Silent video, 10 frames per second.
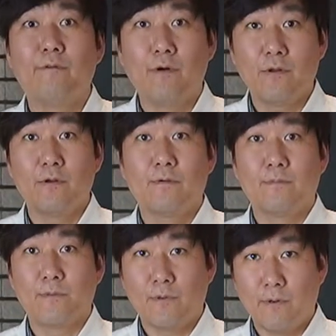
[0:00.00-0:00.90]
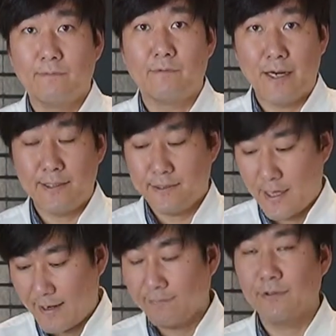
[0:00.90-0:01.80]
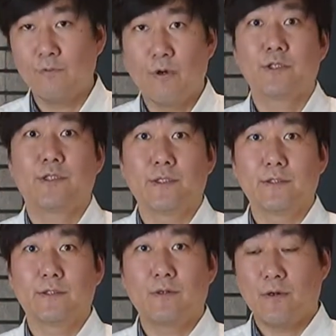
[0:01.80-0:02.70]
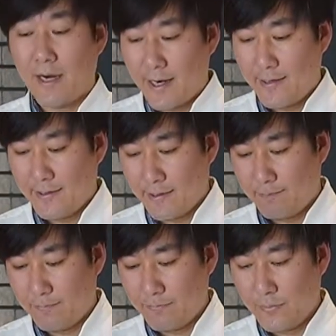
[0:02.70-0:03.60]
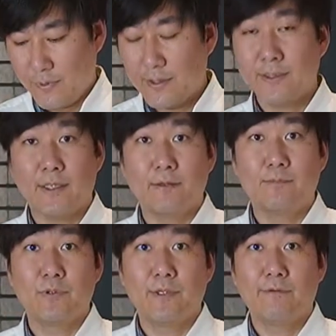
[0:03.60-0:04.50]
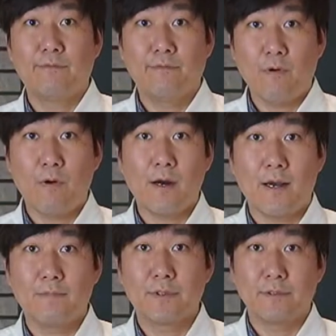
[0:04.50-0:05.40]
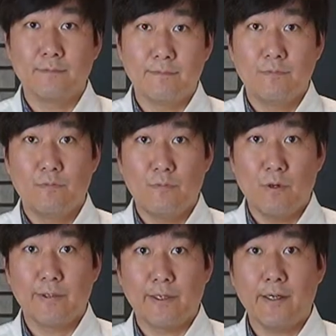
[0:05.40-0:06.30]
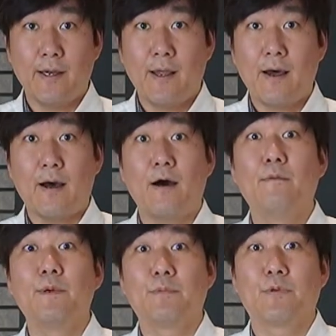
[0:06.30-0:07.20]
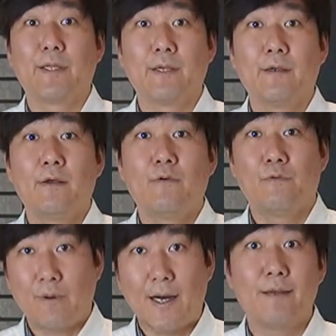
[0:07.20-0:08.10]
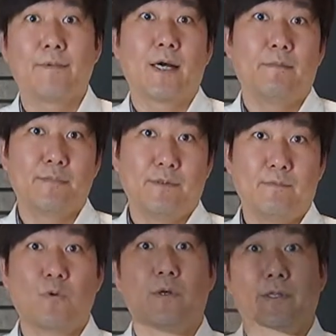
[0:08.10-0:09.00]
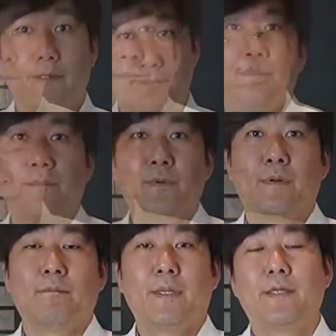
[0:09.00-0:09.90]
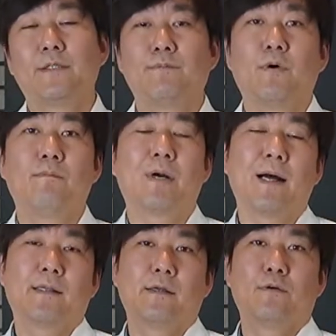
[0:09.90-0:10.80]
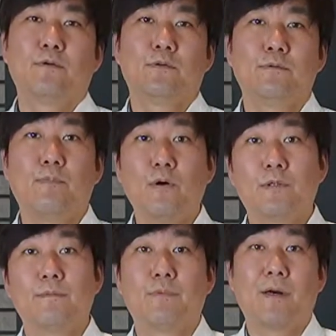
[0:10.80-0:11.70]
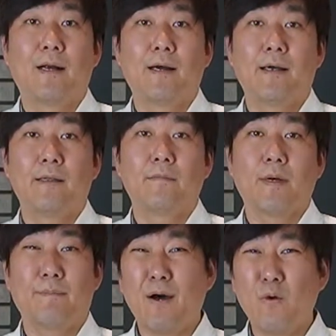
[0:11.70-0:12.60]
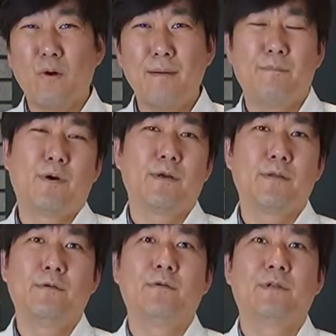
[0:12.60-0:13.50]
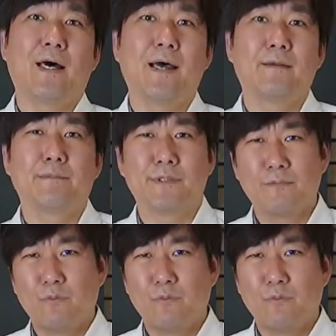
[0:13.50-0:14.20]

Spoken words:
volume of rice after washing. So instead of putting 4 cups of water, I'll be putting 5 cups of water. But it's more practical to multiply about 1.2 times